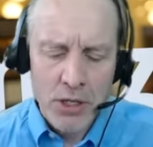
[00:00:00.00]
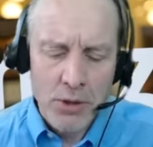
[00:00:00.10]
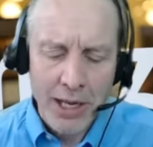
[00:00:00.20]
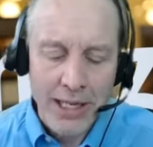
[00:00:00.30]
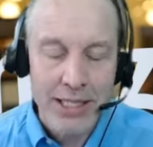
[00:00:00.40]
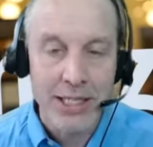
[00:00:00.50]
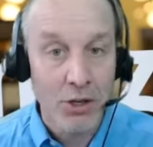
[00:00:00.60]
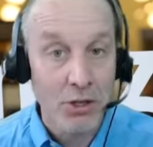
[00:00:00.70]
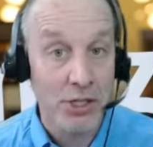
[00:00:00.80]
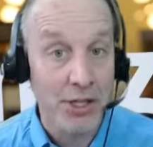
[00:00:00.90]
So any
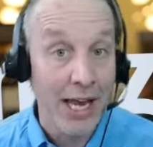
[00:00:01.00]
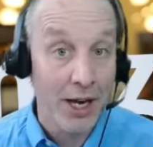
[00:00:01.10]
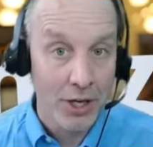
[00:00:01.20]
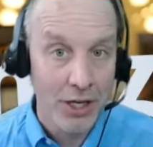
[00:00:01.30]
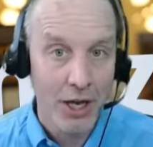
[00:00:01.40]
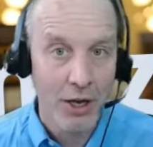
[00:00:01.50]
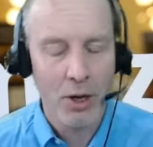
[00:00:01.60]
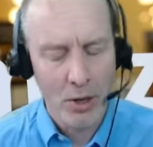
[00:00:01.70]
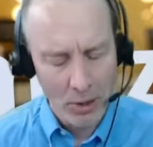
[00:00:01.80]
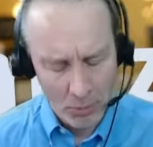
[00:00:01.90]
skills in that area,
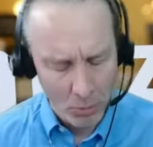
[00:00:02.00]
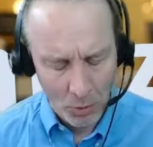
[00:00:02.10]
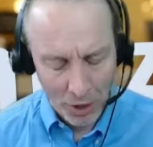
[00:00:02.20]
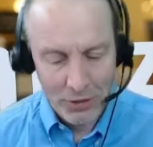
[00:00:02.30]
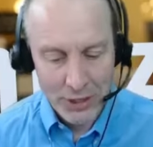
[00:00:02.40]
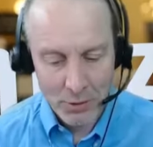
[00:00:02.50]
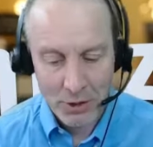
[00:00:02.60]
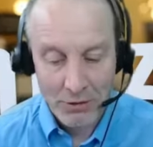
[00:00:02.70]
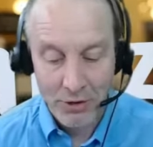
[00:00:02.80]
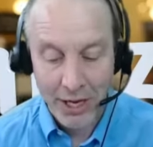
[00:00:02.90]
and one of the things I want
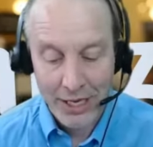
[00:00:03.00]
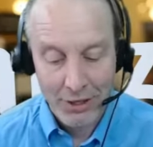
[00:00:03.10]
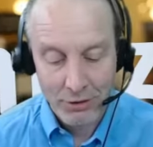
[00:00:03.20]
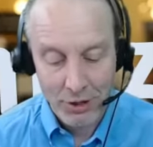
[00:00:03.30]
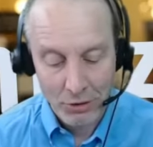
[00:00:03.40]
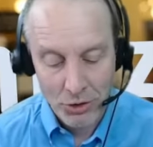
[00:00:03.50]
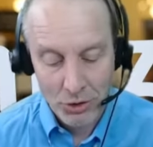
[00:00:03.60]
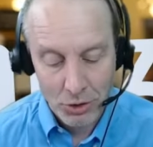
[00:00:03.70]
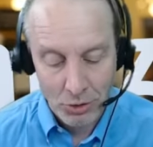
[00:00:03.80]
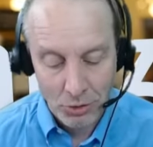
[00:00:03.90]
to convey, to
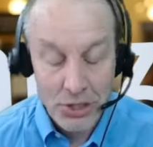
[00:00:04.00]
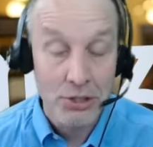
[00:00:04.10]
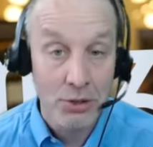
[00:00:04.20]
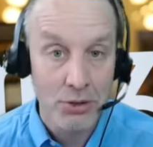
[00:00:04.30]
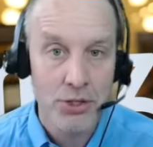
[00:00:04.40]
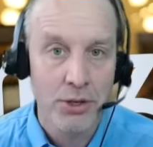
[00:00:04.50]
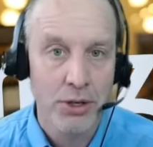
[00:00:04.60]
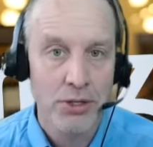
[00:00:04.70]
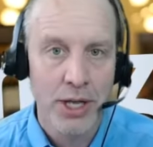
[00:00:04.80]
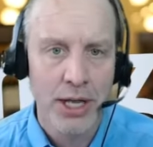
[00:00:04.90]
your listeners
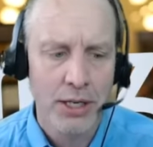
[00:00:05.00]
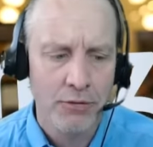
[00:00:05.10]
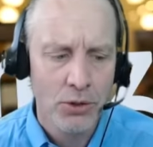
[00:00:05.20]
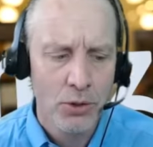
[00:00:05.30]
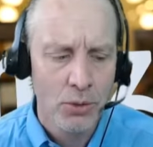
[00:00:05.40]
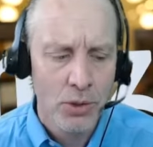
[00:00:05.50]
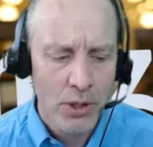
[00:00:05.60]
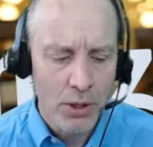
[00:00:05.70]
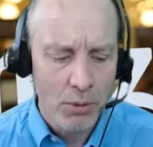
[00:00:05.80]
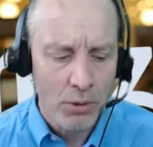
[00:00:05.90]
is that if you
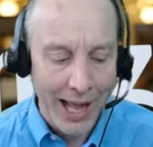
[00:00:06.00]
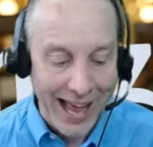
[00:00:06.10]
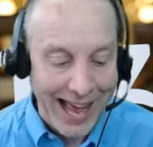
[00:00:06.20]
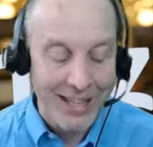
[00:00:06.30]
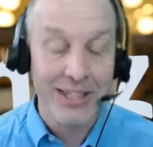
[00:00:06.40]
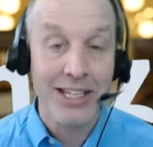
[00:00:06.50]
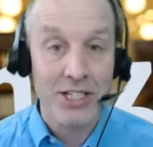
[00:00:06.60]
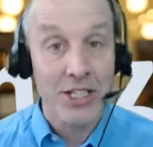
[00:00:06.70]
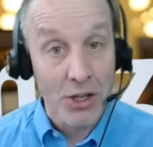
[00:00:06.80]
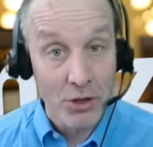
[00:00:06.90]
were to add these
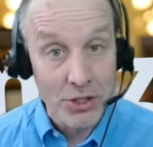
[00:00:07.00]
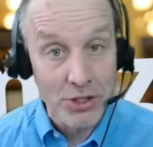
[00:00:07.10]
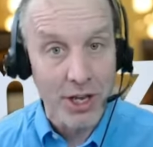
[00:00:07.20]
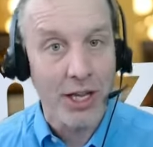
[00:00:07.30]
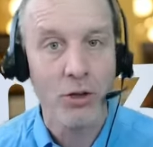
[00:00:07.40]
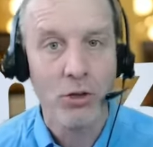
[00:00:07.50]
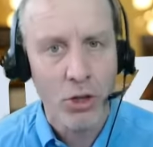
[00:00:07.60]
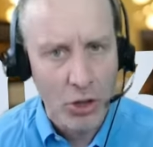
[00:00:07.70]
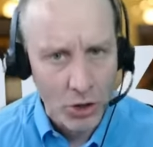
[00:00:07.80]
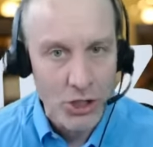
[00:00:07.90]
skills,
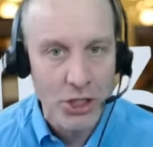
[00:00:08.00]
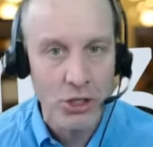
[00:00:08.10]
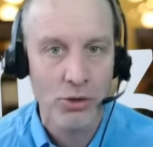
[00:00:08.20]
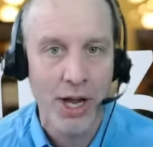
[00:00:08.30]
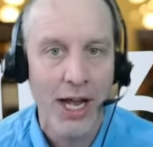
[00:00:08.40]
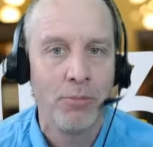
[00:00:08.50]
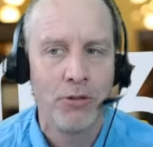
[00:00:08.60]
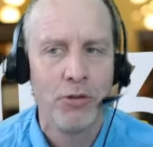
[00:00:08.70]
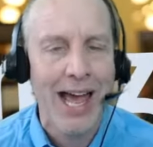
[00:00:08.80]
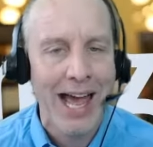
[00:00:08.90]
the current skills you have, but
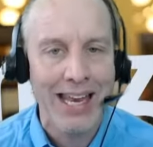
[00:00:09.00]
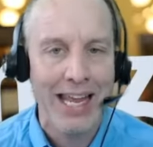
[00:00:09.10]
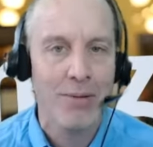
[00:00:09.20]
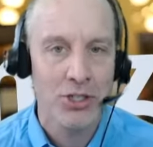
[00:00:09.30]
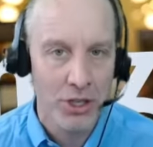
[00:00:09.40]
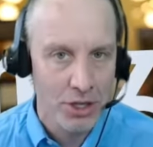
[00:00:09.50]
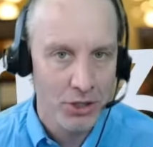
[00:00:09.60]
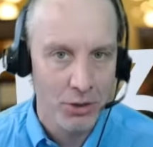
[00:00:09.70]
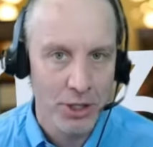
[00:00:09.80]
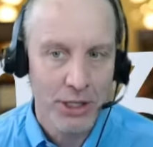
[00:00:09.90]
if you add Amazon
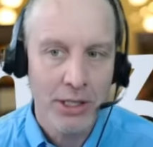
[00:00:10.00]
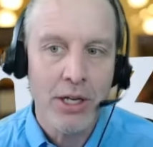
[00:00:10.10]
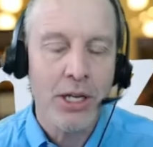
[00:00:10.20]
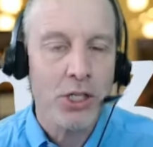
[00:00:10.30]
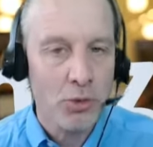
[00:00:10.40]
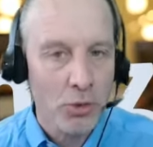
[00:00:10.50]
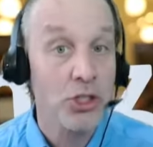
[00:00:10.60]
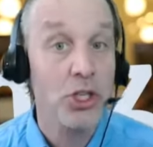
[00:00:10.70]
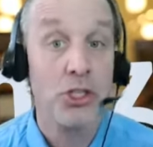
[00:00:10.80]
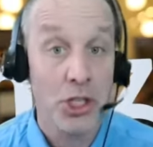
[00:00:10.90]
to it, it's really
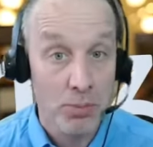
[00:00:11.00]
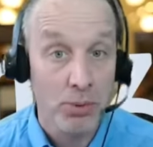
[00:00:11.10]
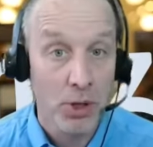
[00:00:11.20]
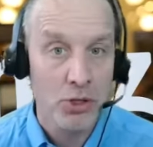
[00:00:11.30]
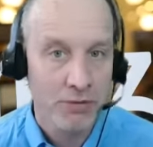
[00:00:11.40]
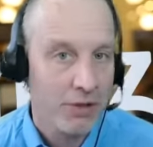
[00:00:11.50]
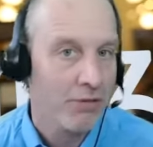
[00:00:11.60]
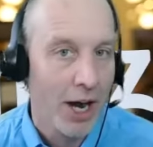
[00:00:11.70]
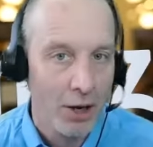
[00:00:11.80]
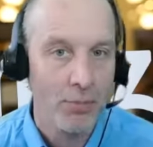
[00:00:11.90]
just explosive
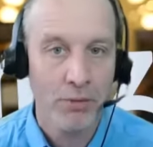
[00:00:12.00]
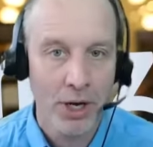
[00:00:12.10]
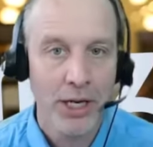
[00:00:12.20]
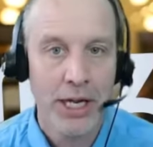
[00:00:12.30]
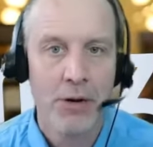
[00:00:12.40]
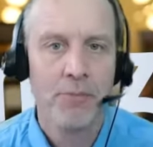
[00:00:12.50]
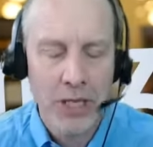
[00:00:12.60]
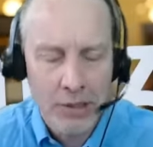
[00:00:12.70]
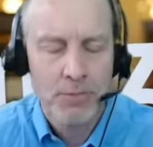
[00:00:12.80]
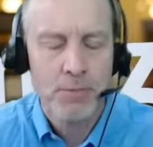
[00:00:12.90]
environment right now.
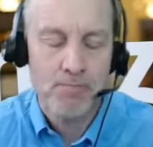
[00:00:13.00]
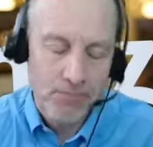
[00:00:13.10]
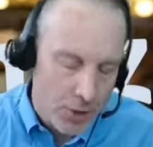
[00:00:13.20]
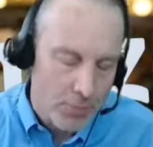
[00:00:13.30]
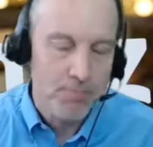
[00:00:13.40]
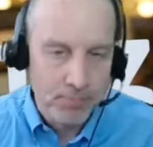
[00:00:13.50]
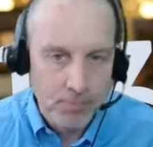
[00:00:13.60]
And so.